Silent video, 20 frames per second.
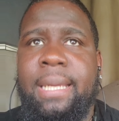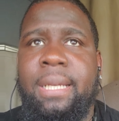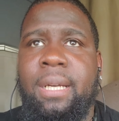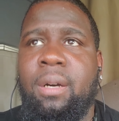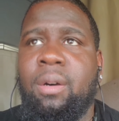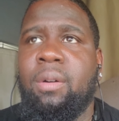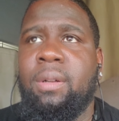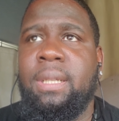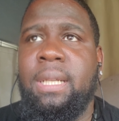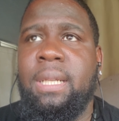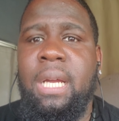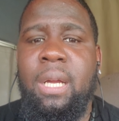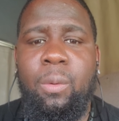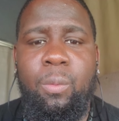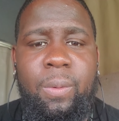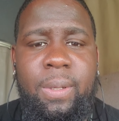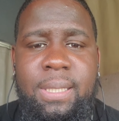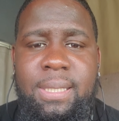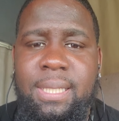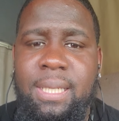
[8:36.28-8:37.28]
online
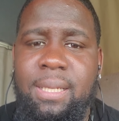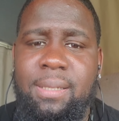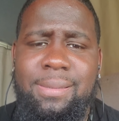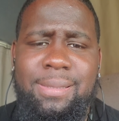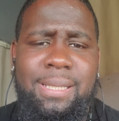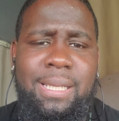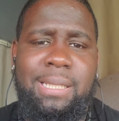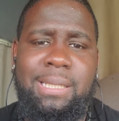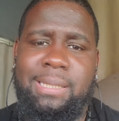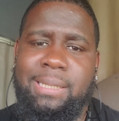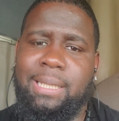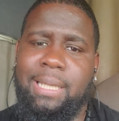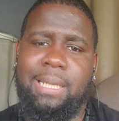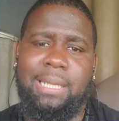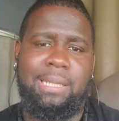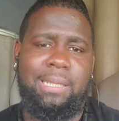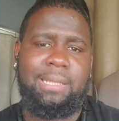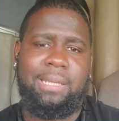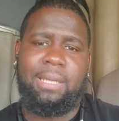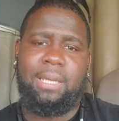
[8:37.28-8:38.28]
retail selling.
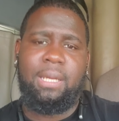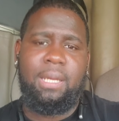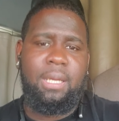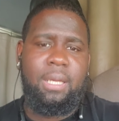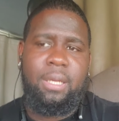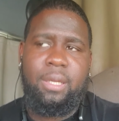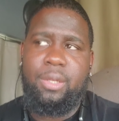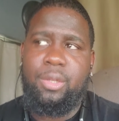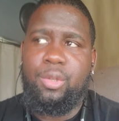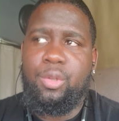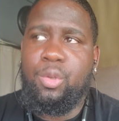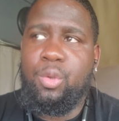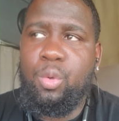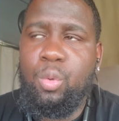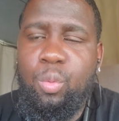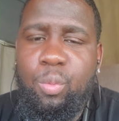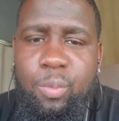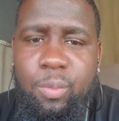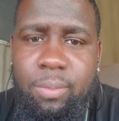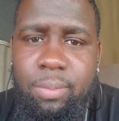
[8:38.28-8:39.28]
Like
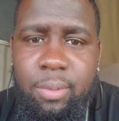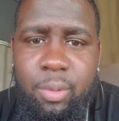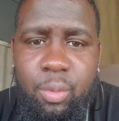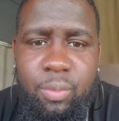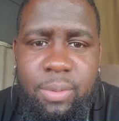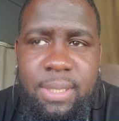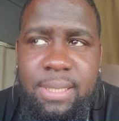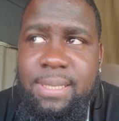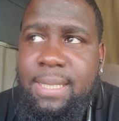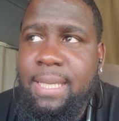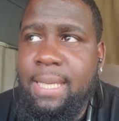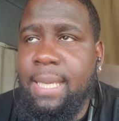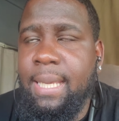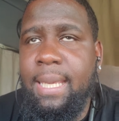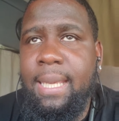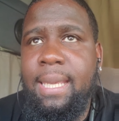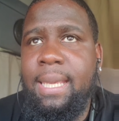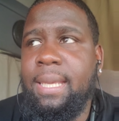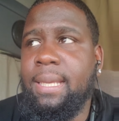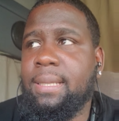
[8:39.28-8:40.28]
you just
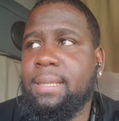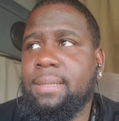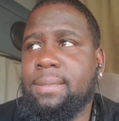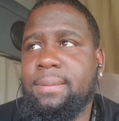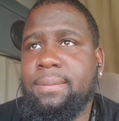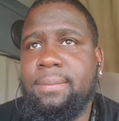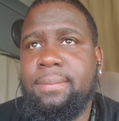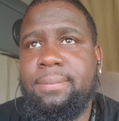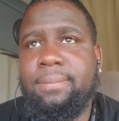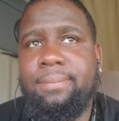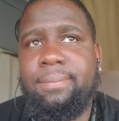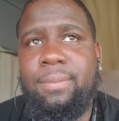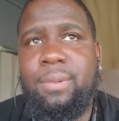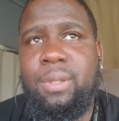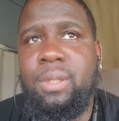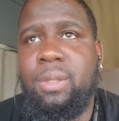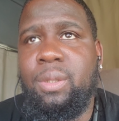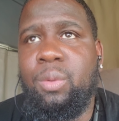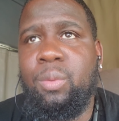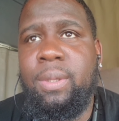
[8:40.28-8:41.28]
can't
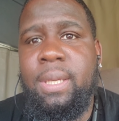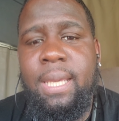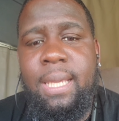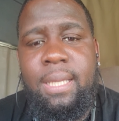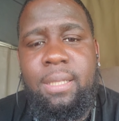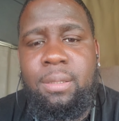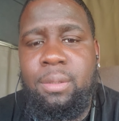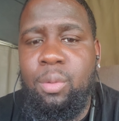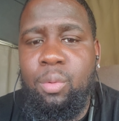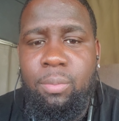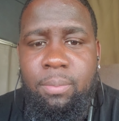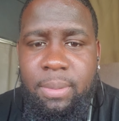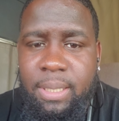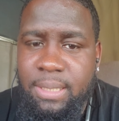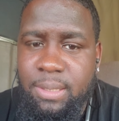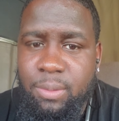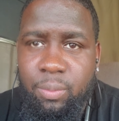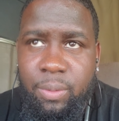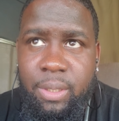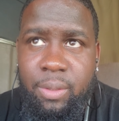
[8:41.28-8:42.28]
do
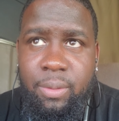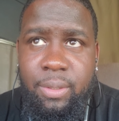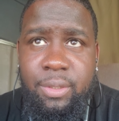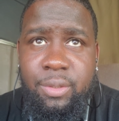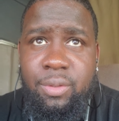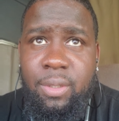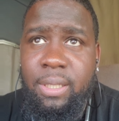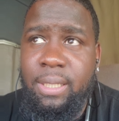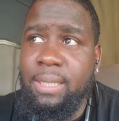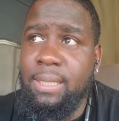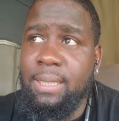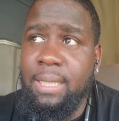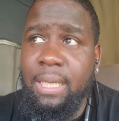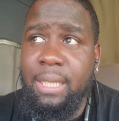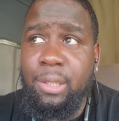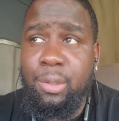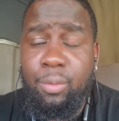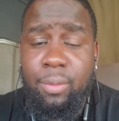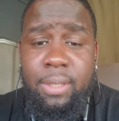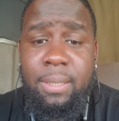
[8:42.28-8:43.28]
much when you're in trucking. Like,
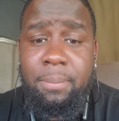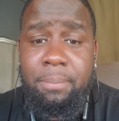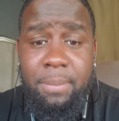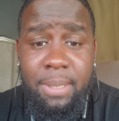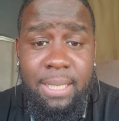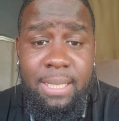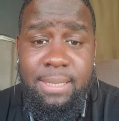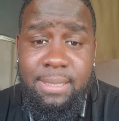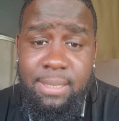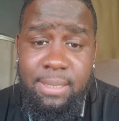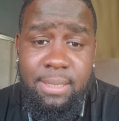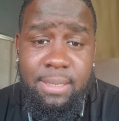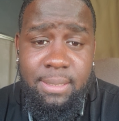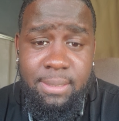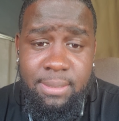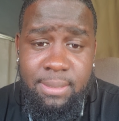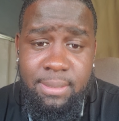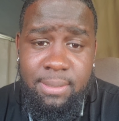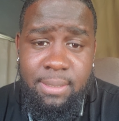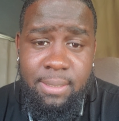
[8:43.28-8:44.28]
you're committed to
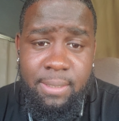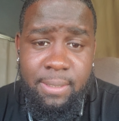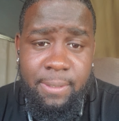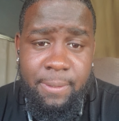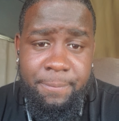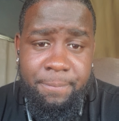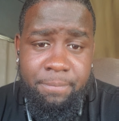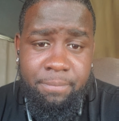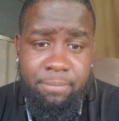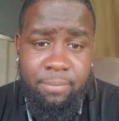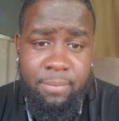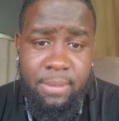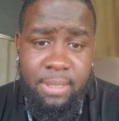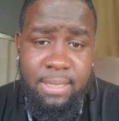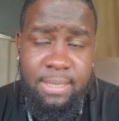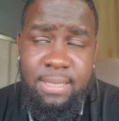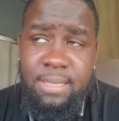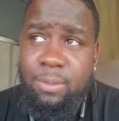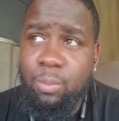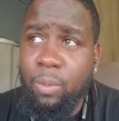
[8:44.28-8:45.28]
this.
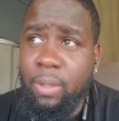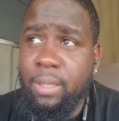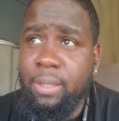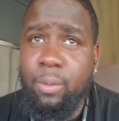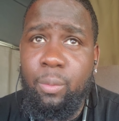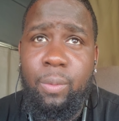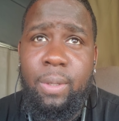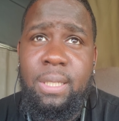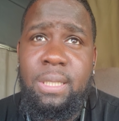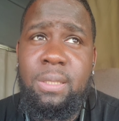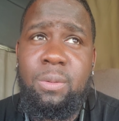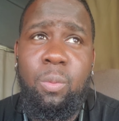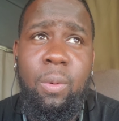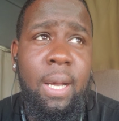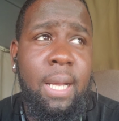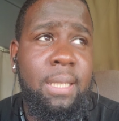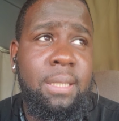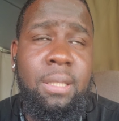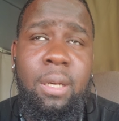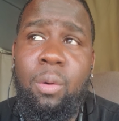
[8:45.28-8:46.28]
This is one of the reasons
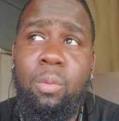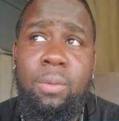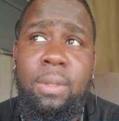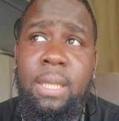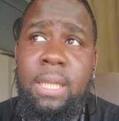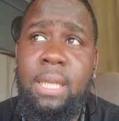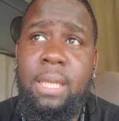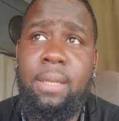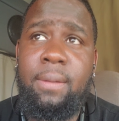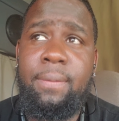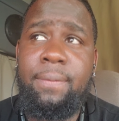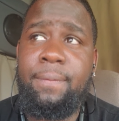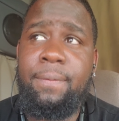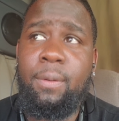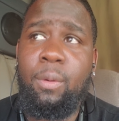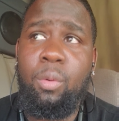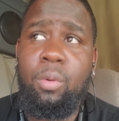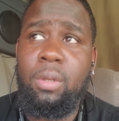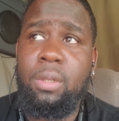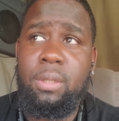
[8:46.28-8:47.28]
why I don't leave
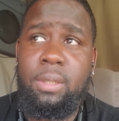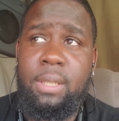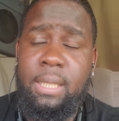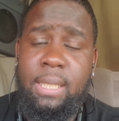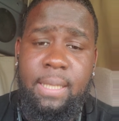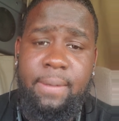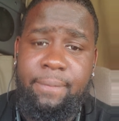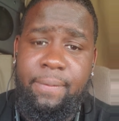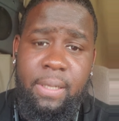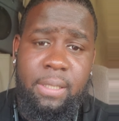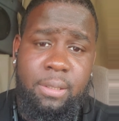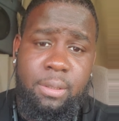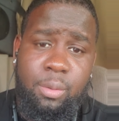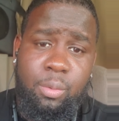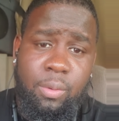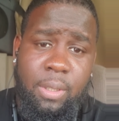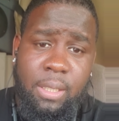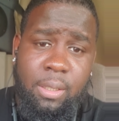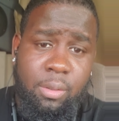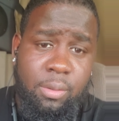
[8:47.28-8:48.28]
Florida, and if I
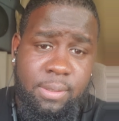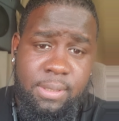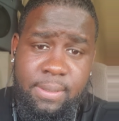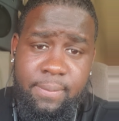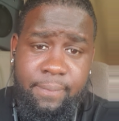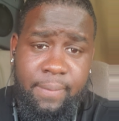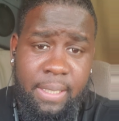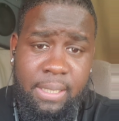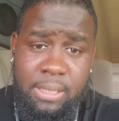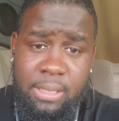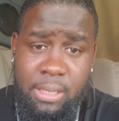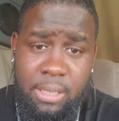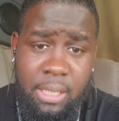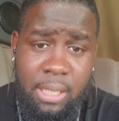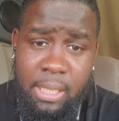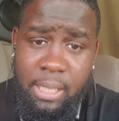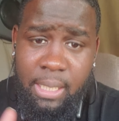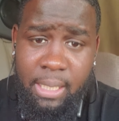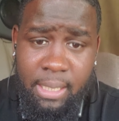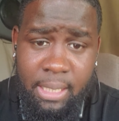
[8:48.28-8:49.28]
do, I go to Savannah
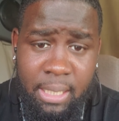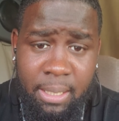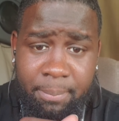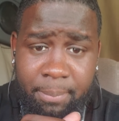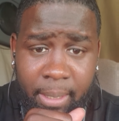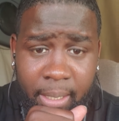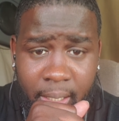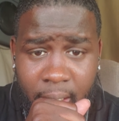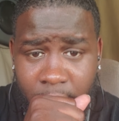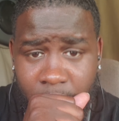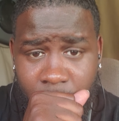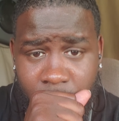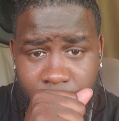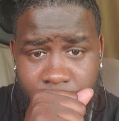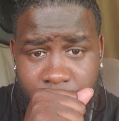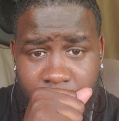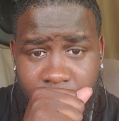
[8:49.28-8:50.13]
and come back home.